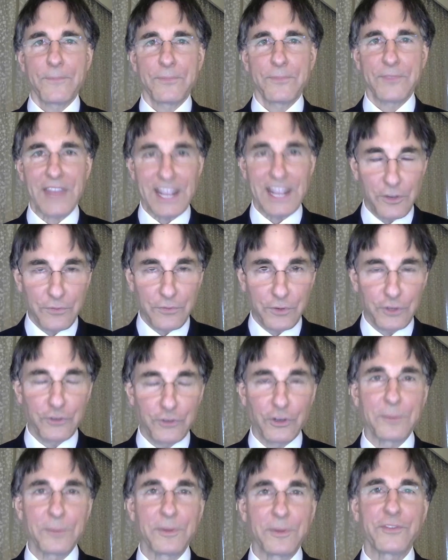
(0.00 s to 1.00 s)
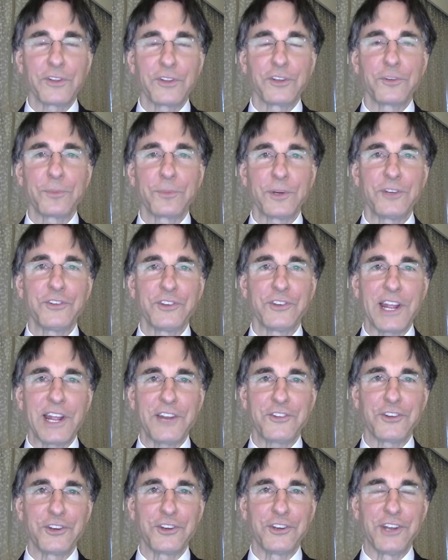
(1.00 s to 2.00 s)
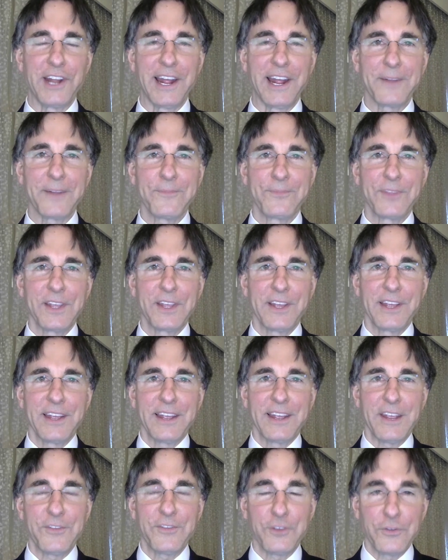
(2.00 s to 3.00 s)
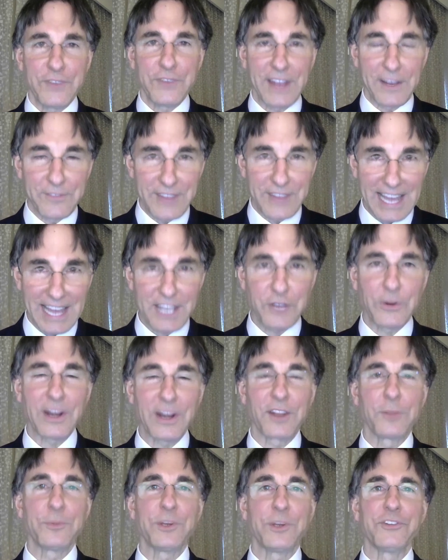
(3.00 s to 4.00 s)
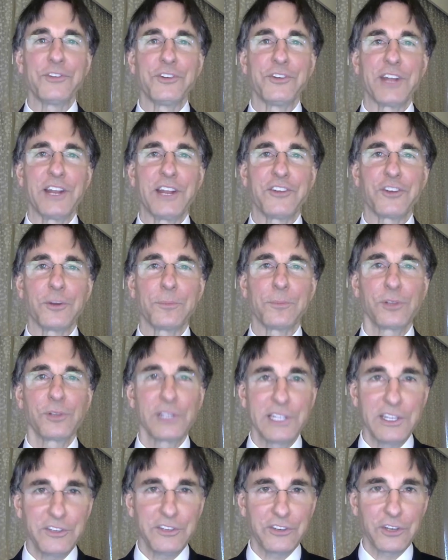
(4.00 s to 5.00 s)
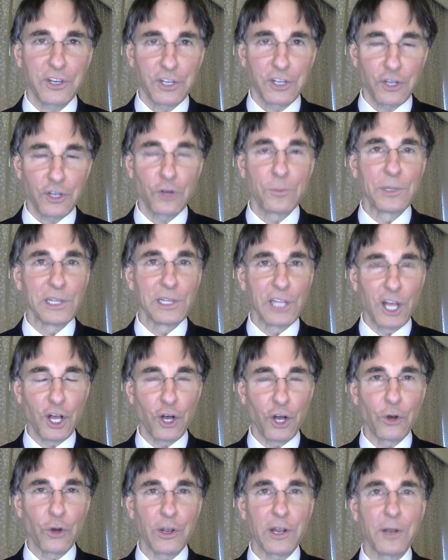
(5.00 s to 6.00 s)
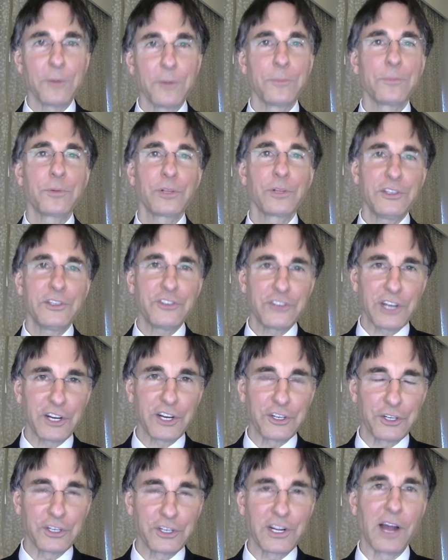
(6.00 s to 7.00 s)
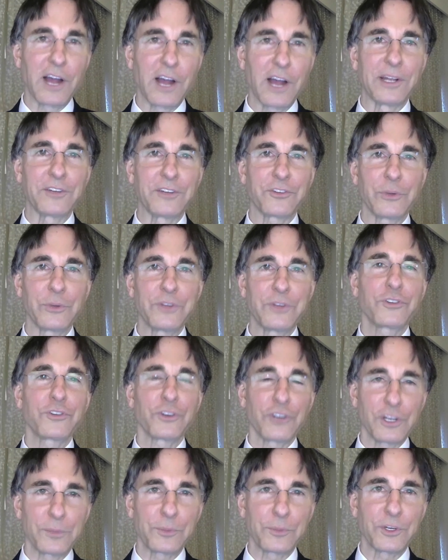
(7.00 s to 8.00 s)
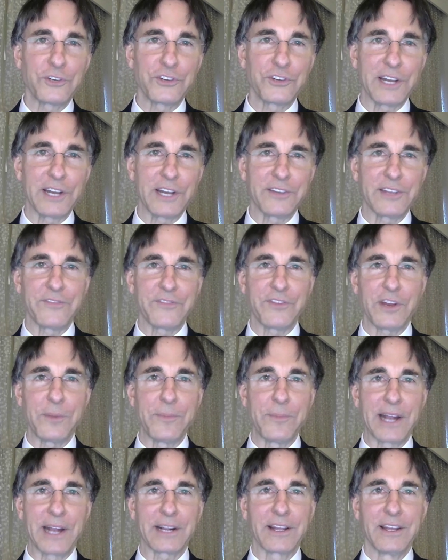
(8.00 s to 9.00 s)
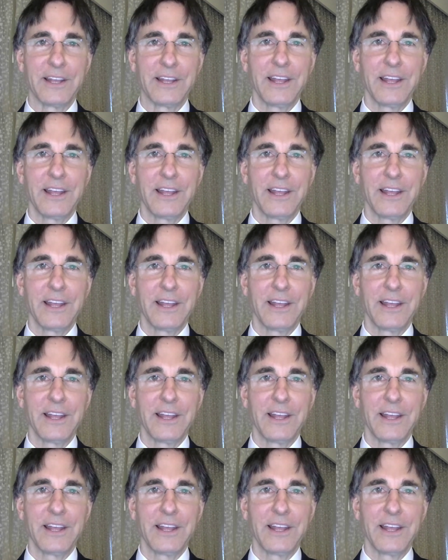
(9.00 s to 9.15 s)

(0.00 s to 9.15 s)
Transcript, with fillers: Thank you for joining me for this presentation today. If you found value out of the presentation, please go below and please share your comments. We certainly appreciate that feedback.